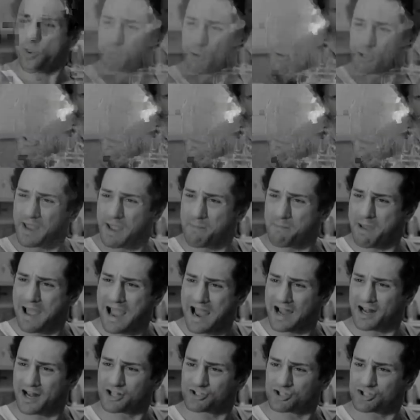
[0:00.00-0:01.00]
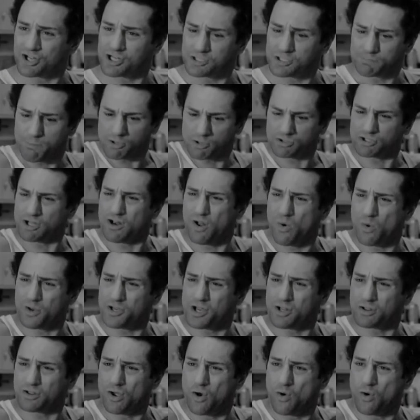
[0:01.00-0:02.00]
supposed to be a manager. You're supposed to know what
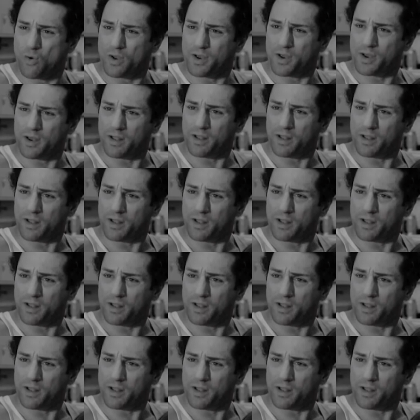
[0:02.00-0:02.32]
you're doing.